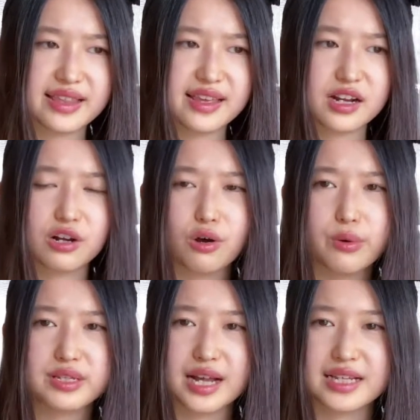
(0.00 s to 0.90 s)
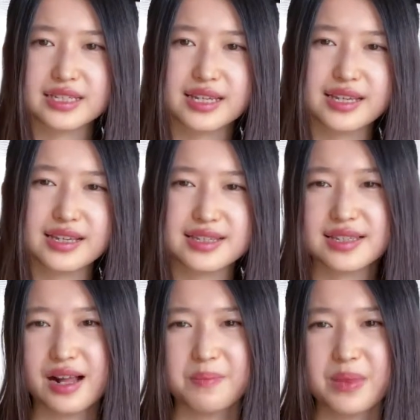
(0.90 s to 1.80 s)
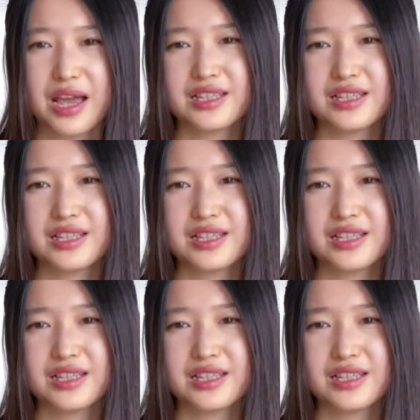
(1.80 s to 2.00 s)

they're always asking some